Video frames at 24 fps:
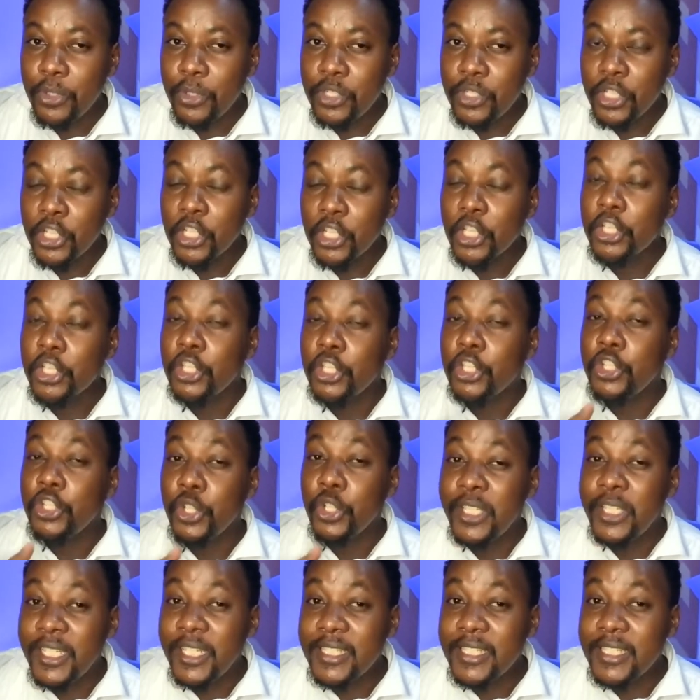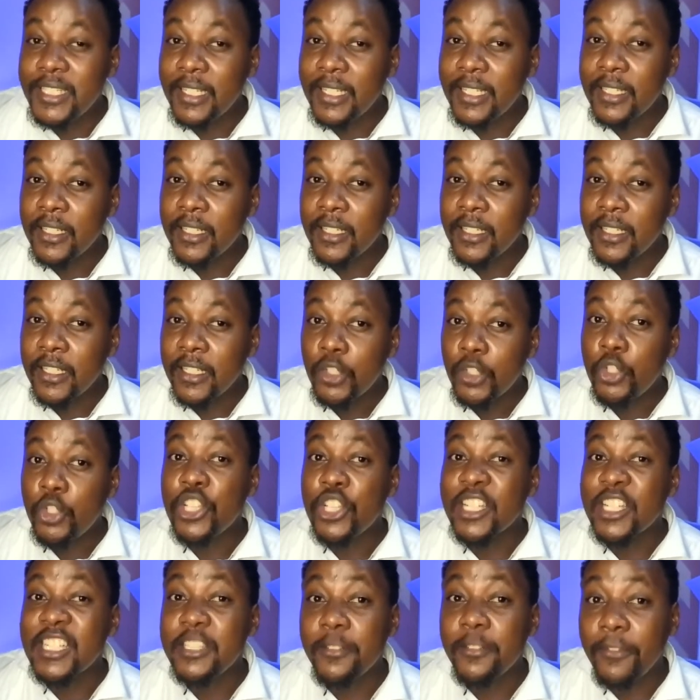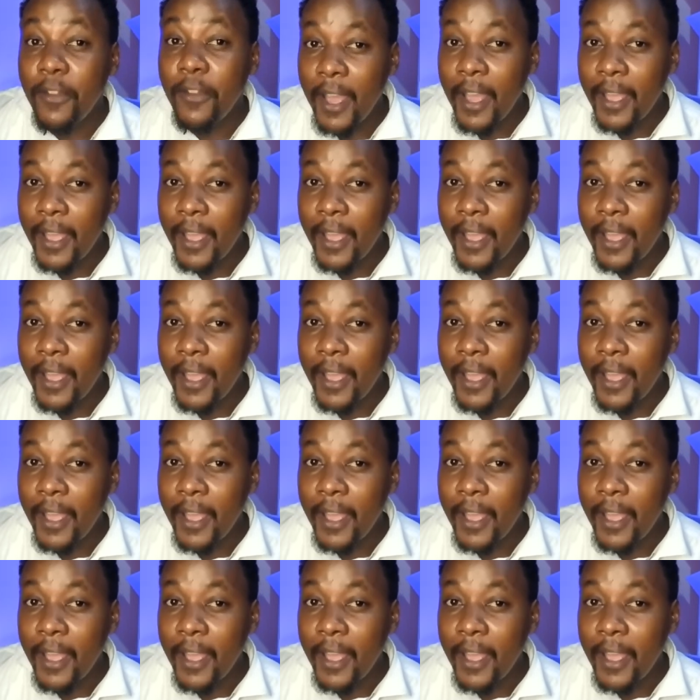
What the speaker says: You don't listen to justify.